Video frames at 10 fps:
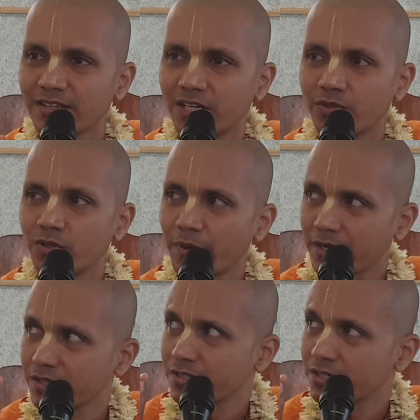And when you
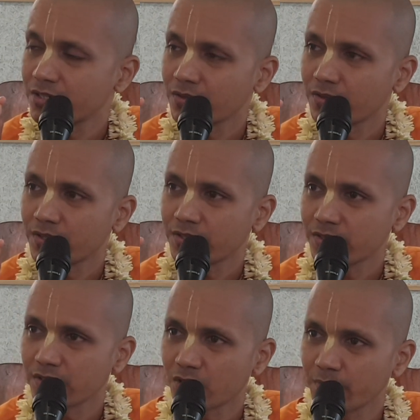practice Krishna
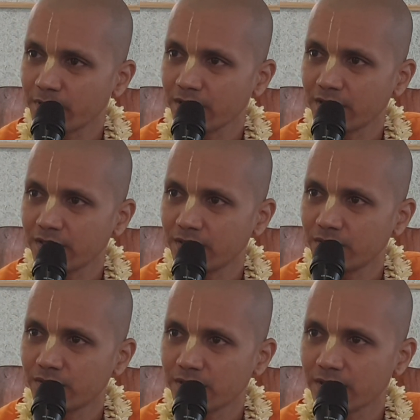consciousness, automatically you
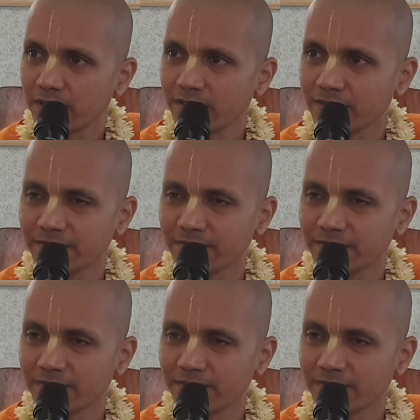will see that